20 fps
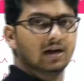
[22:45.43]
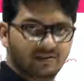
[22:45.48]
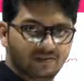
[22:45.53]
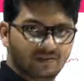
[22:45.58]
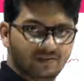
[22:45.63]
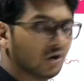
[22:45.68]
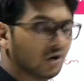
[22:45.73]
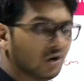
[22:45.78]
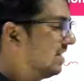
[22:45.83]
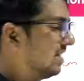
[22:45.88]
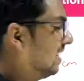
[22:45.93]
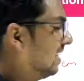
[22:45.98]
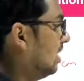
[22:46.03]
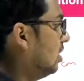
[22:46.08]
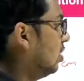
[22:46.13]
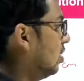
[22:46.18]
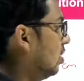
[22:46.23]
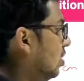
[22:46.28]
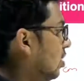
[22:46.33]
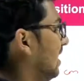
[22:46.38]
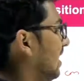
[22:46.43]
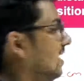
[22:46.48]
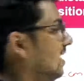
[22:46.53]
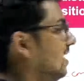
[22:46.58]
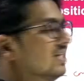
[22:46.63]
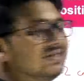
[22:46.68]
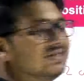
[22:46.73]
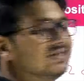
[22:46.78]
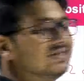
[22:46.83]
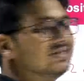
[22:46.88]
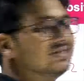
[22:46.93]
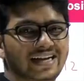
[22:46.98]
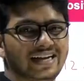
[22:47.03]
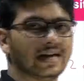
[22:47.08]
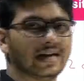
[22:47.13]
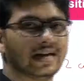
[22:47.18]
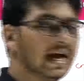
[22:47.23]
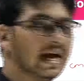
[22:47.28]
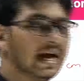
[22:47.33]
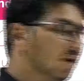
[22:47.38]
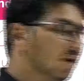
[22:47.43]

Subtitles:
you look at the denominators 8 and